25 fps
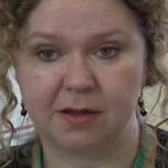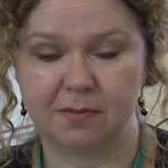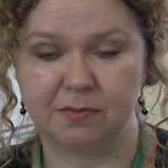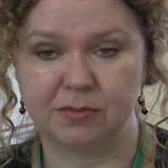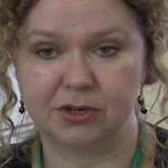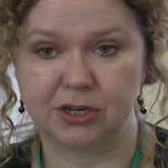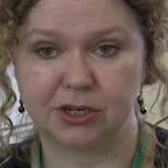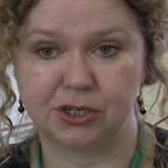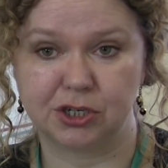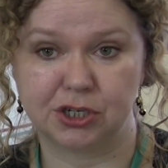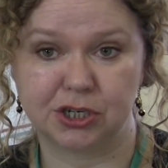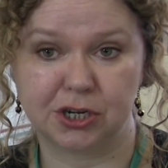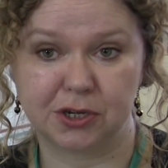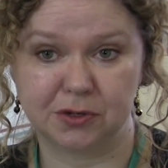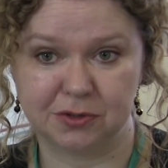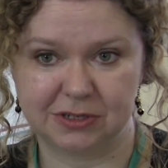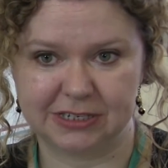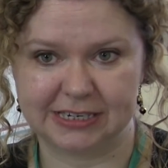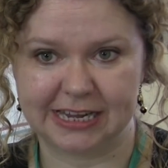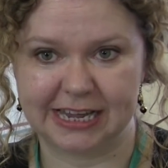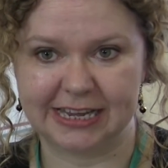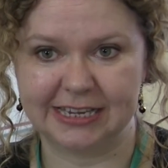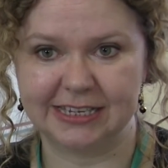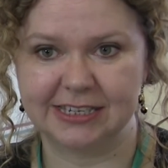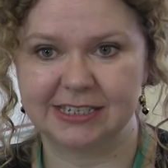Touch Your Toes
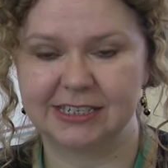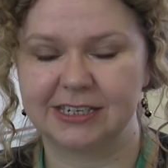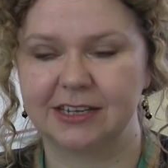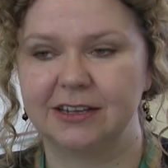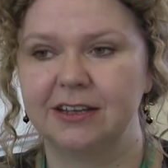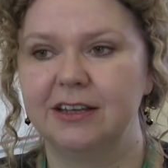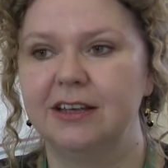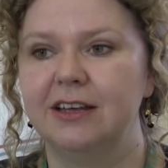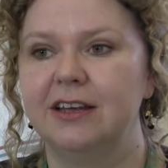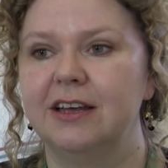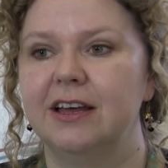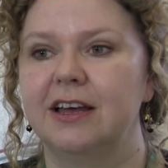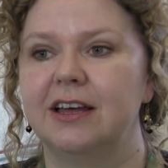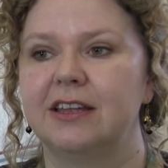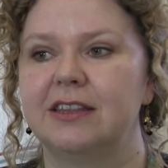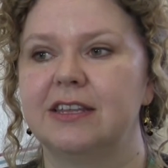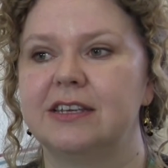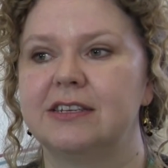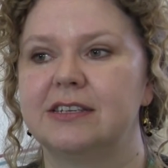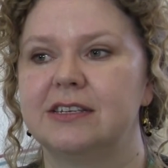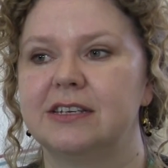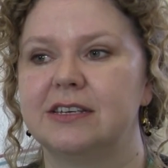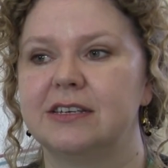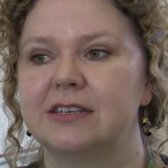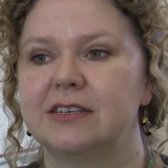test.
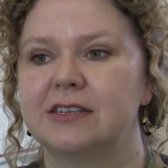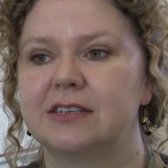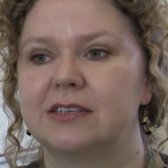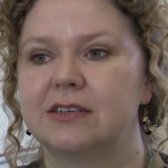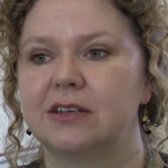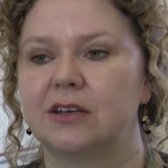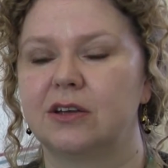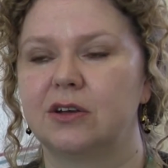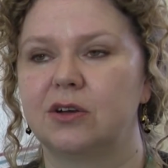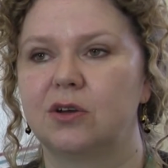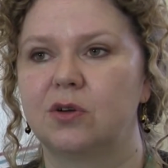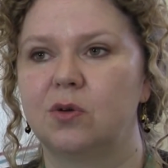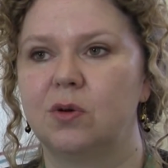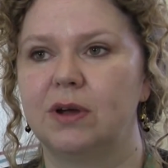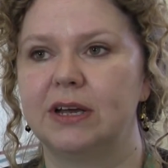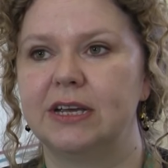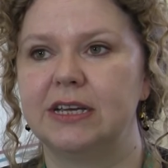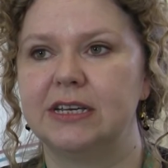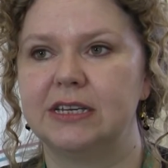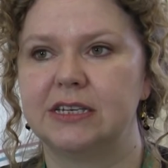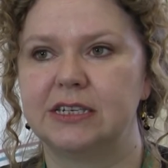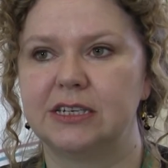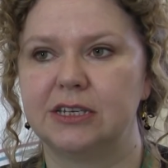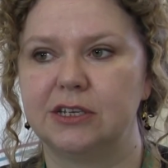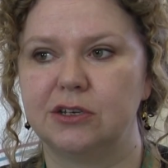This is
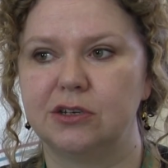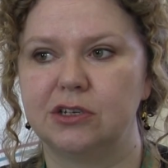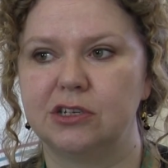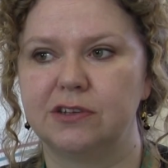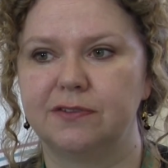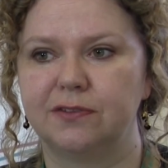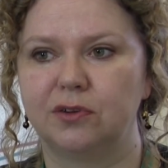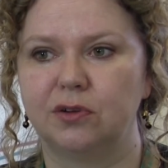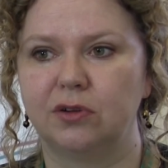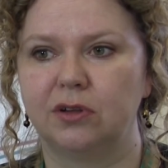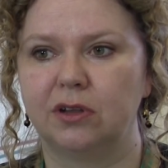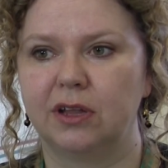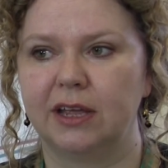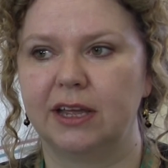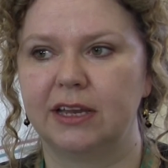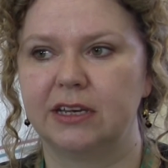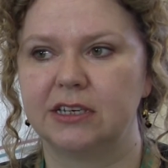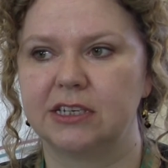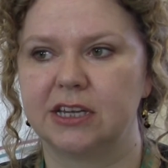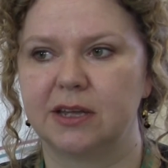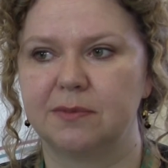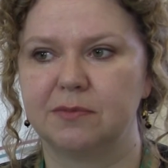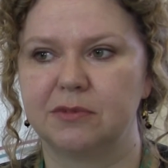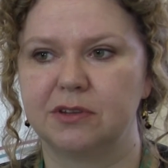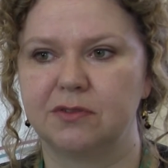quite useful in
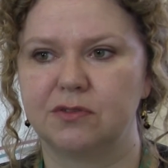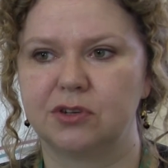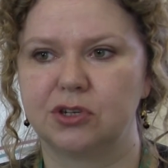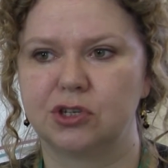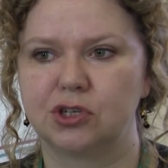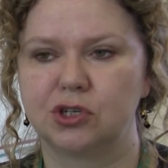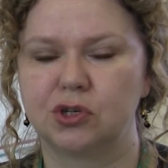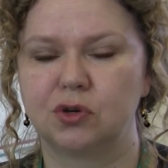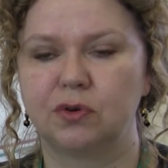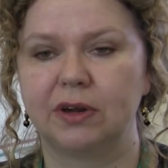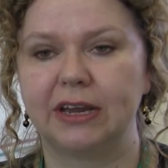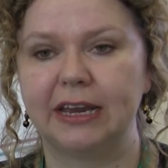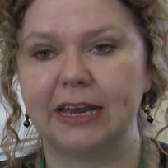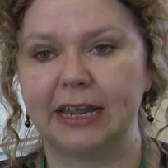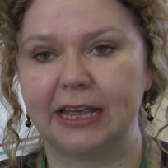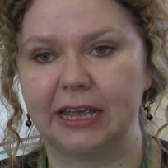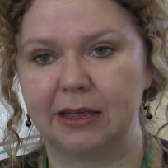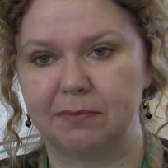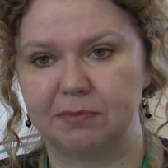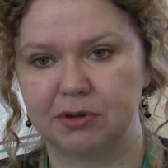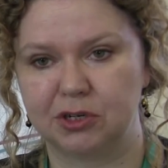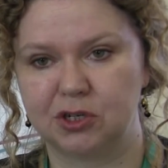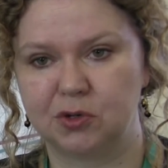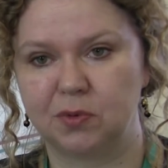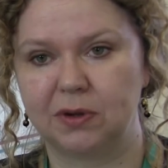terms of just screening in
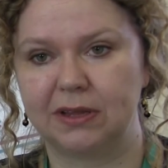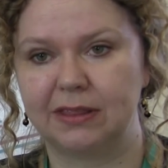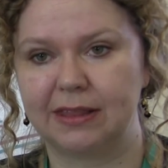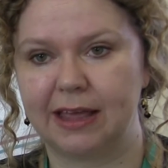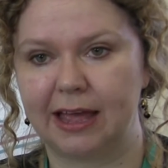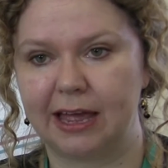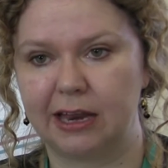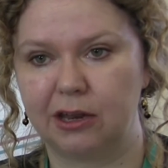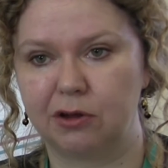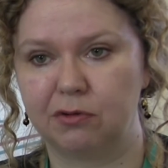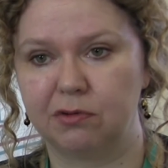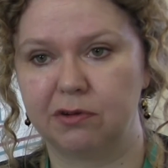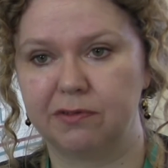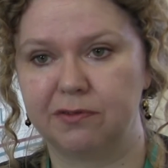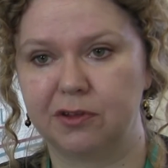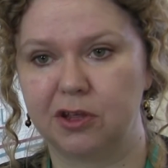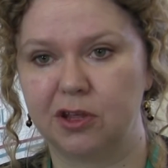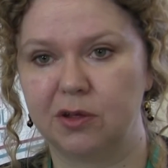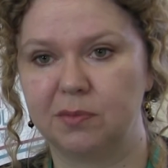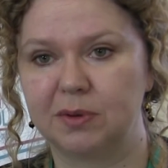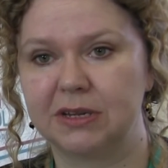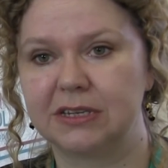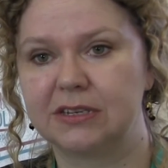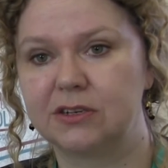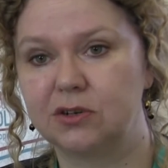between that annual review,
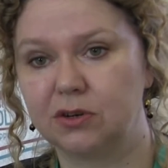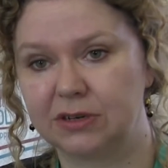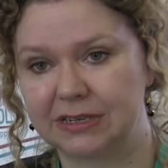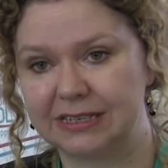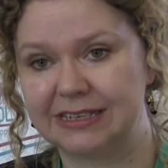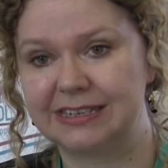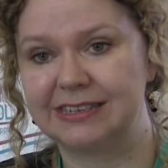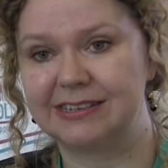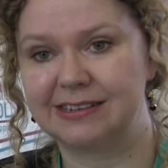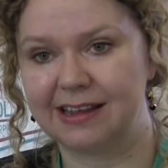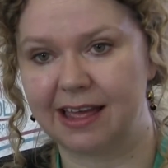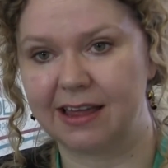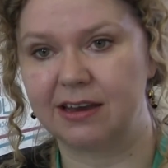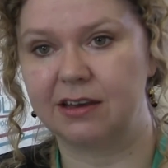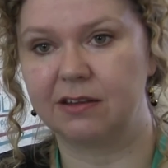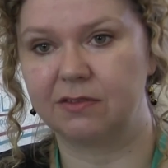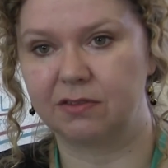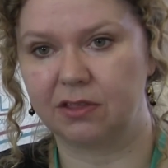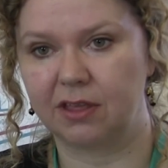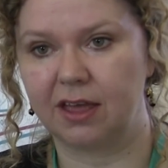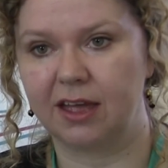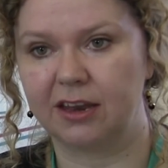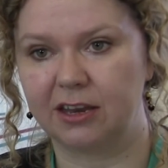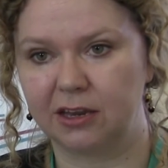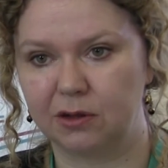but it's not instead of
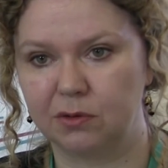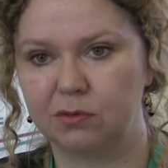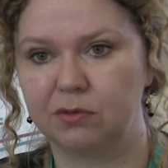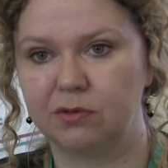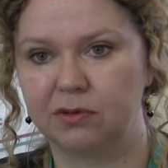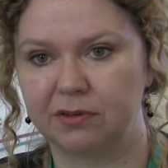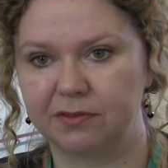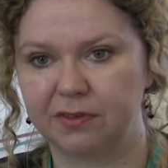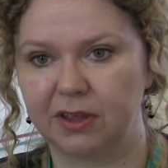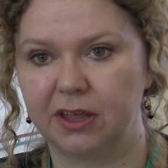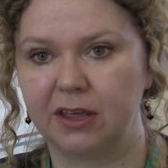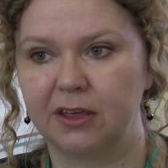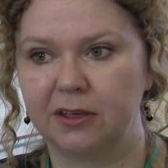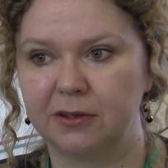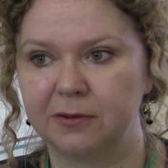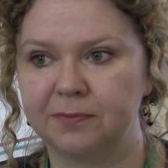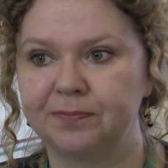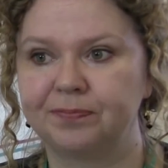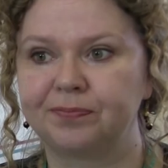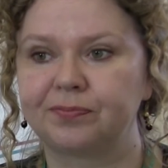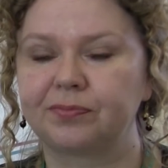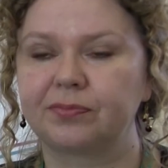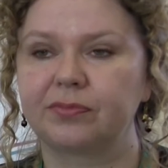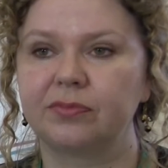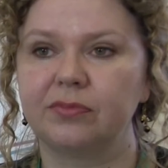the annual review.
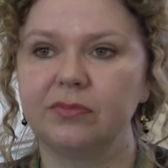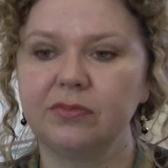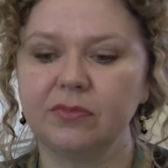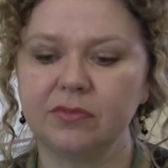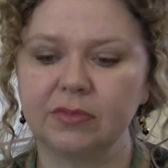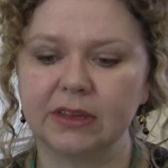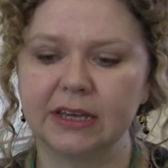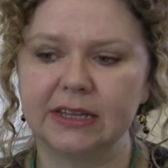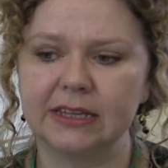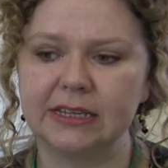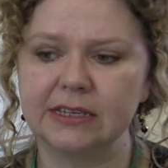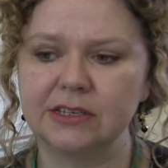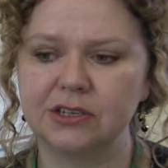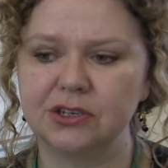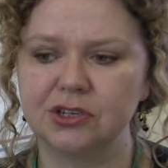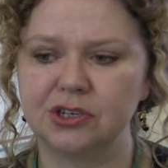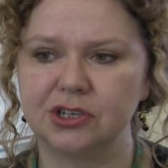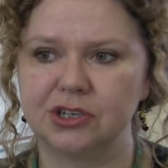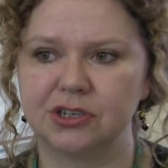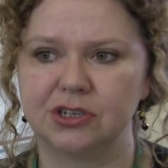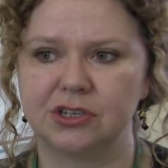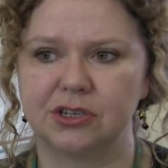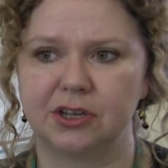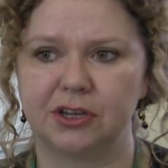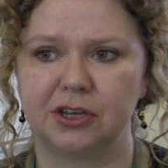And this is just so